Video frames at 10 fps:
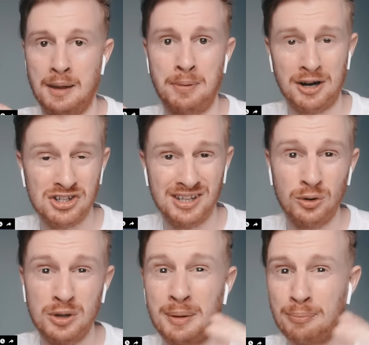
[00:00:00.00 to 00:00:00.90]
personnel
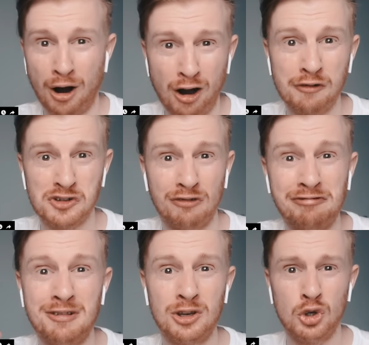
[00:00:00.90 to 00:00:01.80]
to be part of
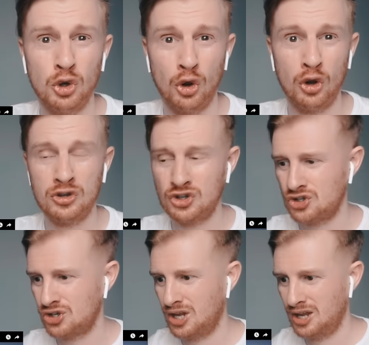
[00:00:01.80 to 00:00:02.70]
something huge.